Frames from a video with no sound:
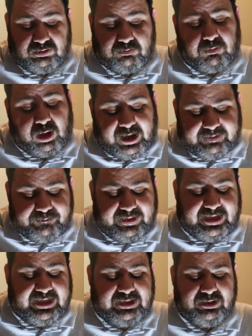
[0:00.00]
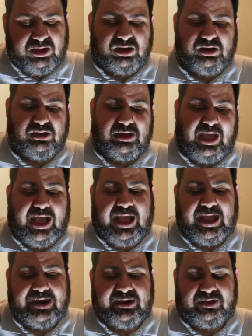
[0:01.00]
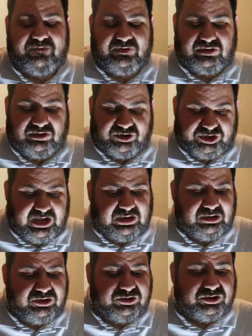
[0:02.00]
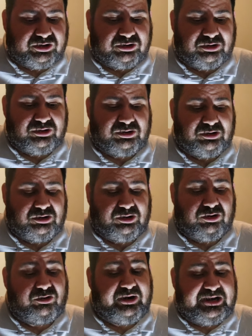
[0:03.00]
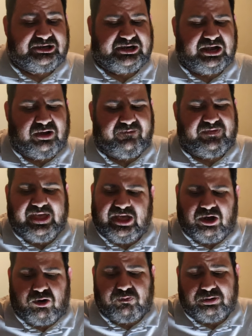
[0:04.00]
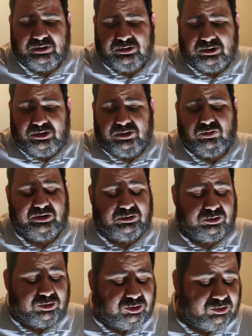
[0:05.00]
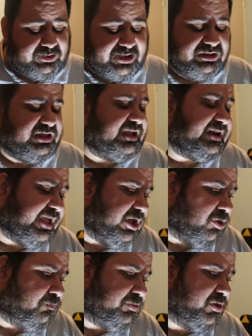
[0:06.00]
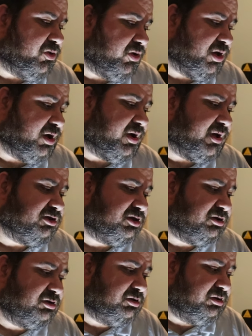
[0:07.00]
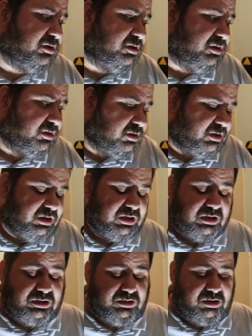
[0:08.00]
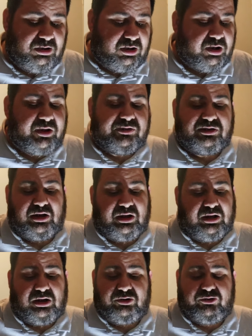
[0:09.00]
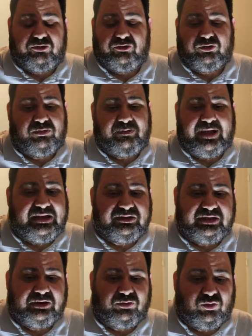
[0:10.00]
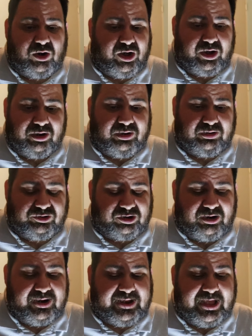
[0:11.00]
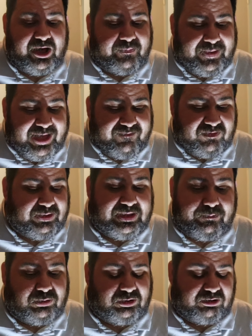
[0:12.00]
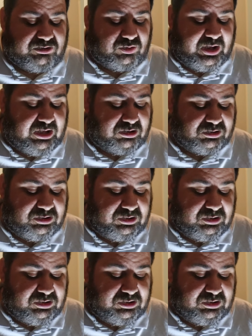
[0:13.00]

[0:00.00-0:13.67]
Might be. And if it's a challenge, reach out for help. We're always here to help you guys. You guys do amazing work trying to help other people as well.